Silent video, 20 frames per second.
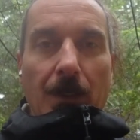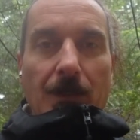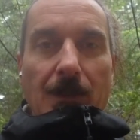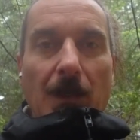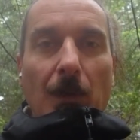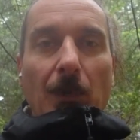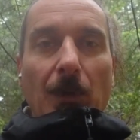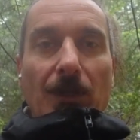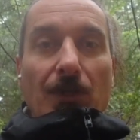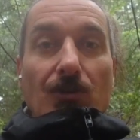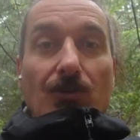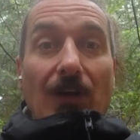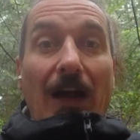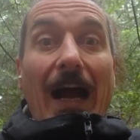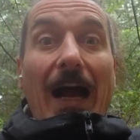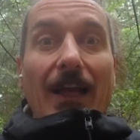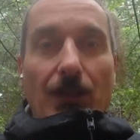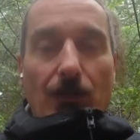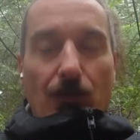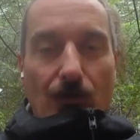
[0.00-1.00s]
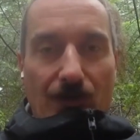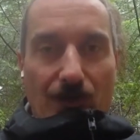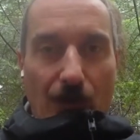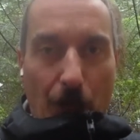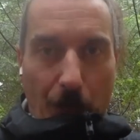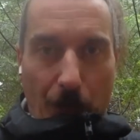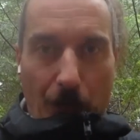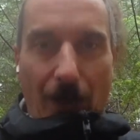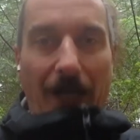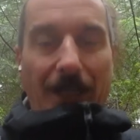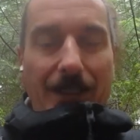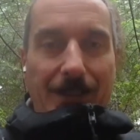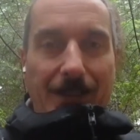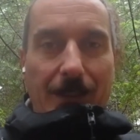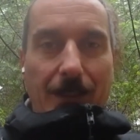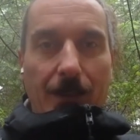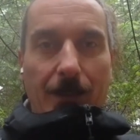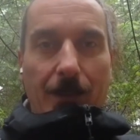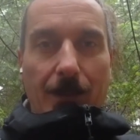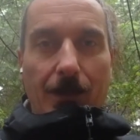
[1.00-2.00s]
simply trying to
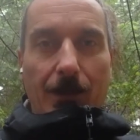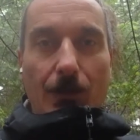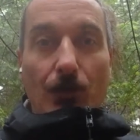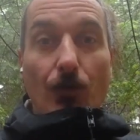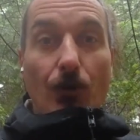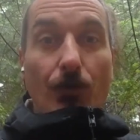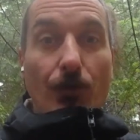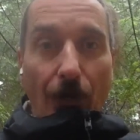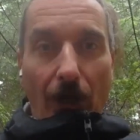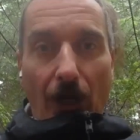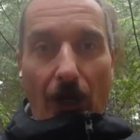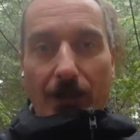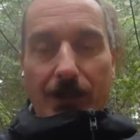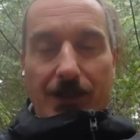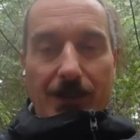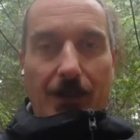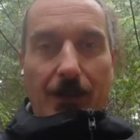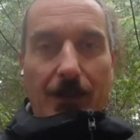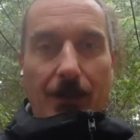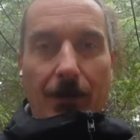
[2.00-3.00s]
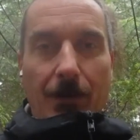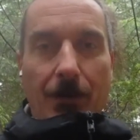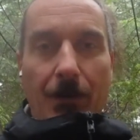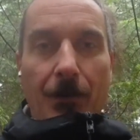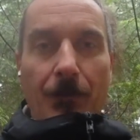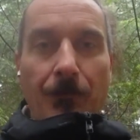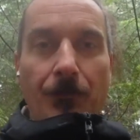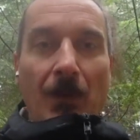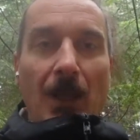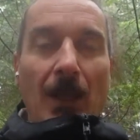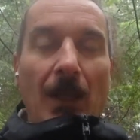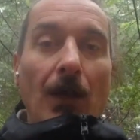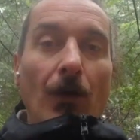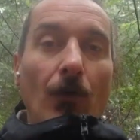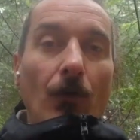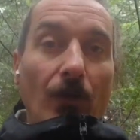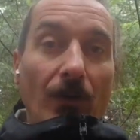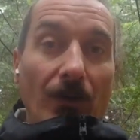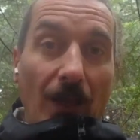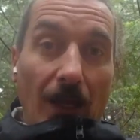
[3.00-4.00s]
suppress your thoughts
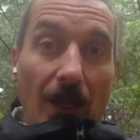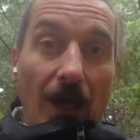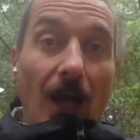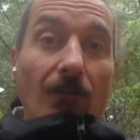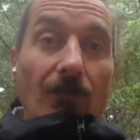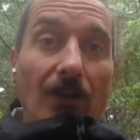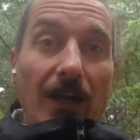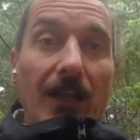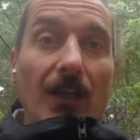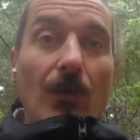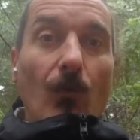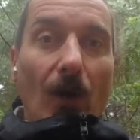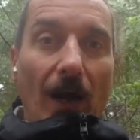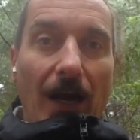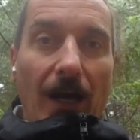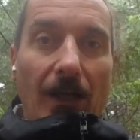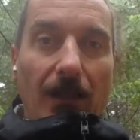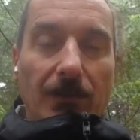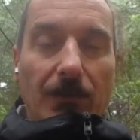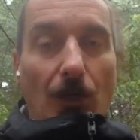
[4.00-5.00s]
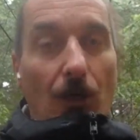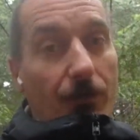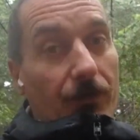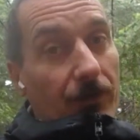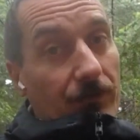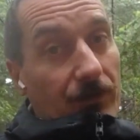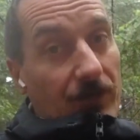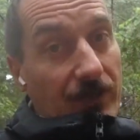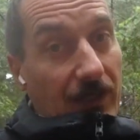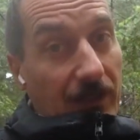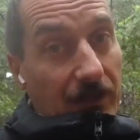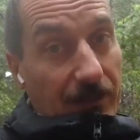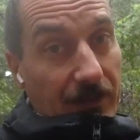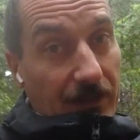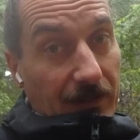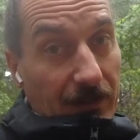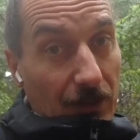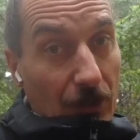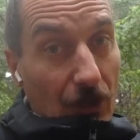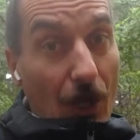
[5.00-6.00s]
when they are running wild often results
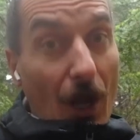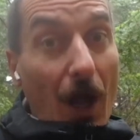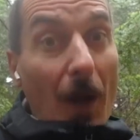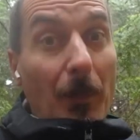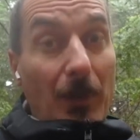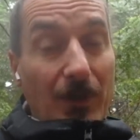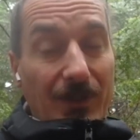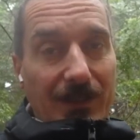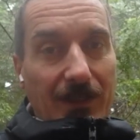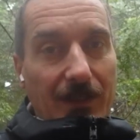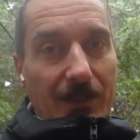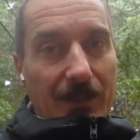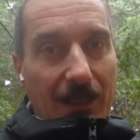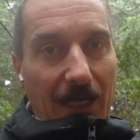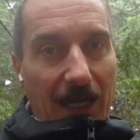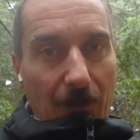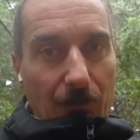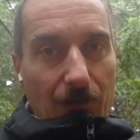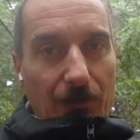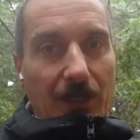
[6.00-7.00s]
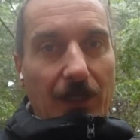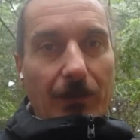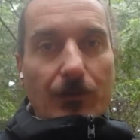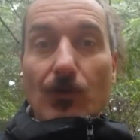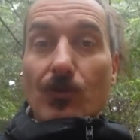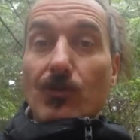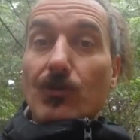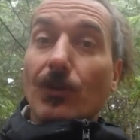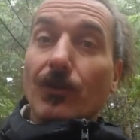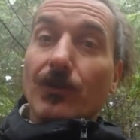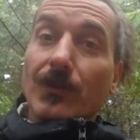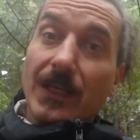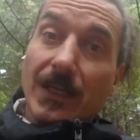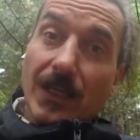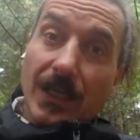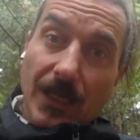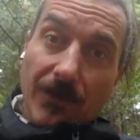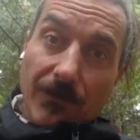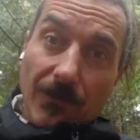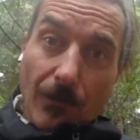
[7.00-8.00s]
in the opposite outcome. You start
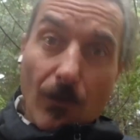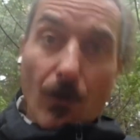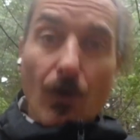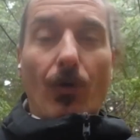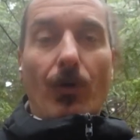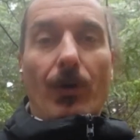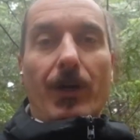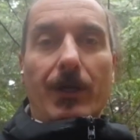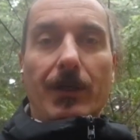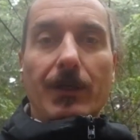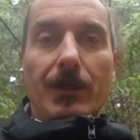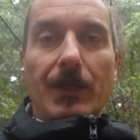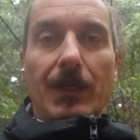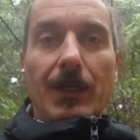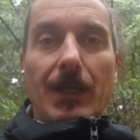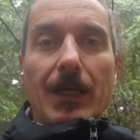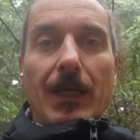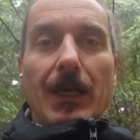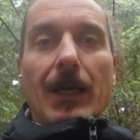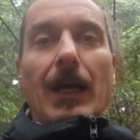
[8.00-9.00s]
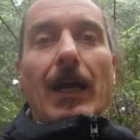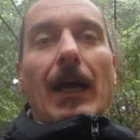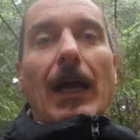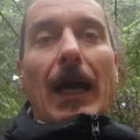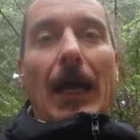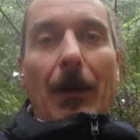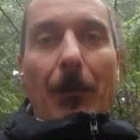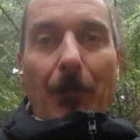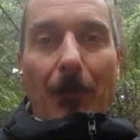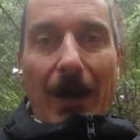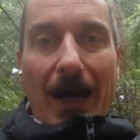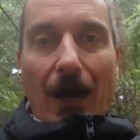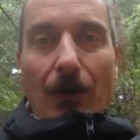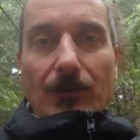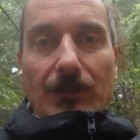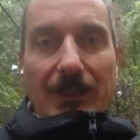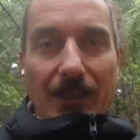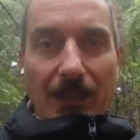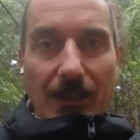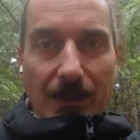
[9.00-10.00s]
thinking even more
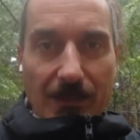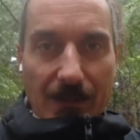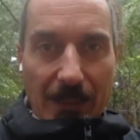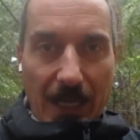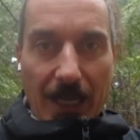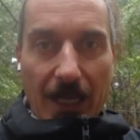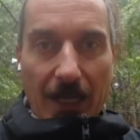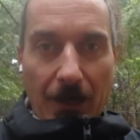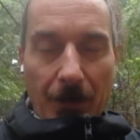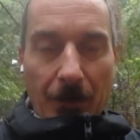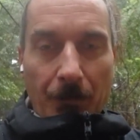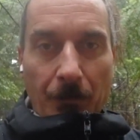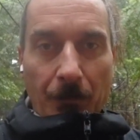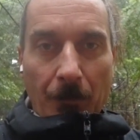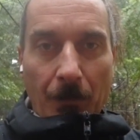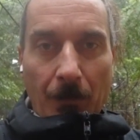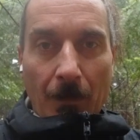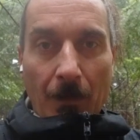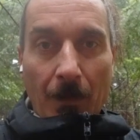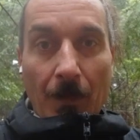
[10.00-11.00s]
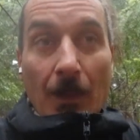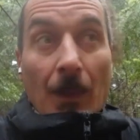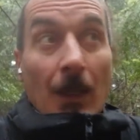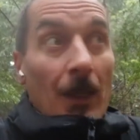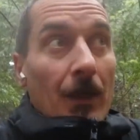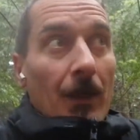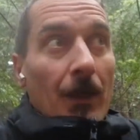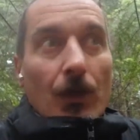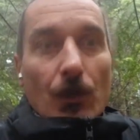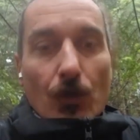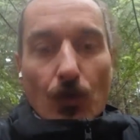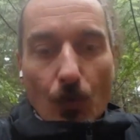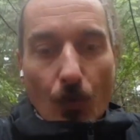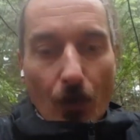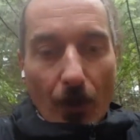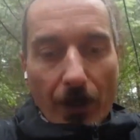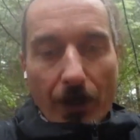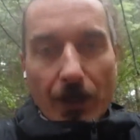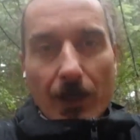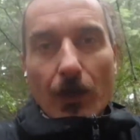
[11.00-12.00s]
about the thing you
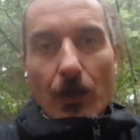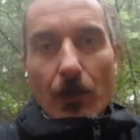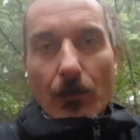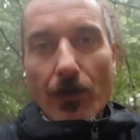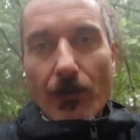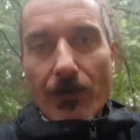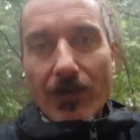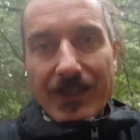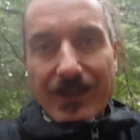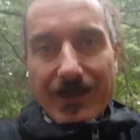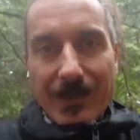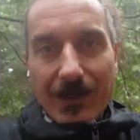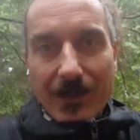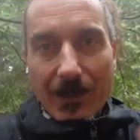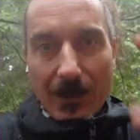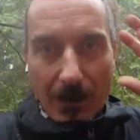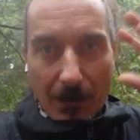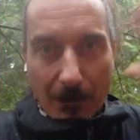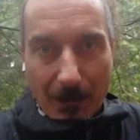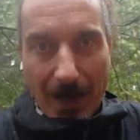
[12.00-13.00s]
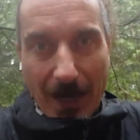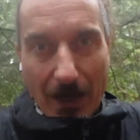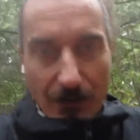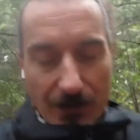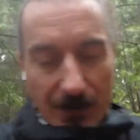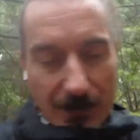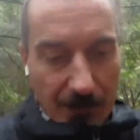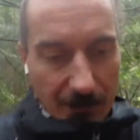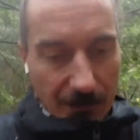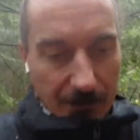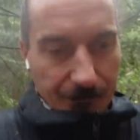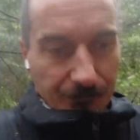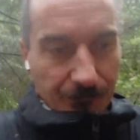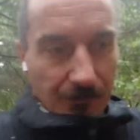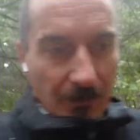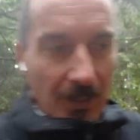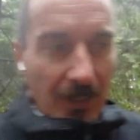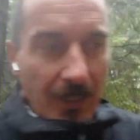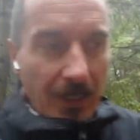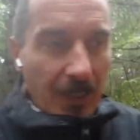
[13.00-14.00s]
were worried about.
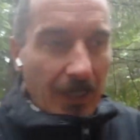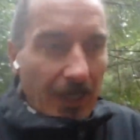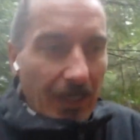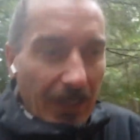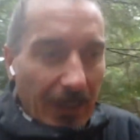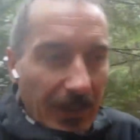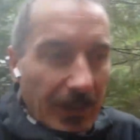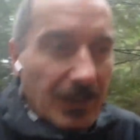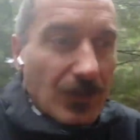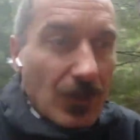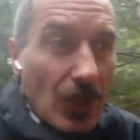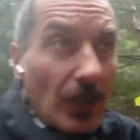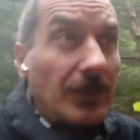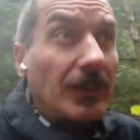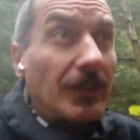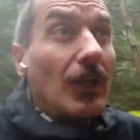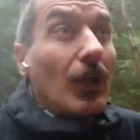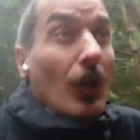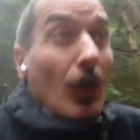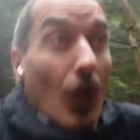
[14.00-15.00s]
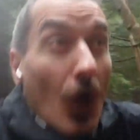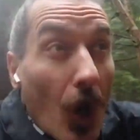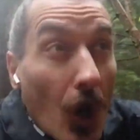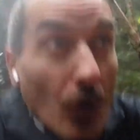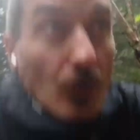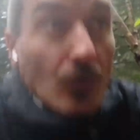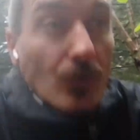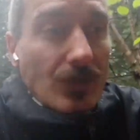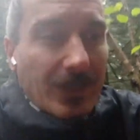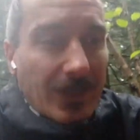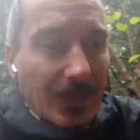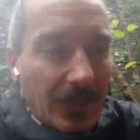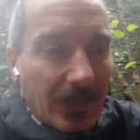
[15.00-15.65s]
It is not the load,